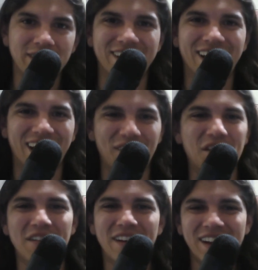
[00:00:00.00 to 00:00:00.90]
I'm
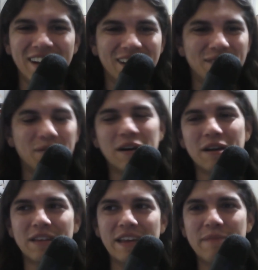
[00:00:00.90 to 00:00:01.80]
not, but
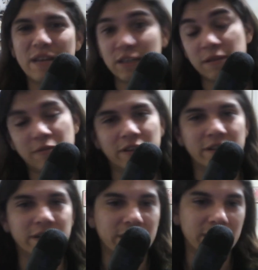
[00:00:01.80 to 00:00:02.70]
it makes me wonder.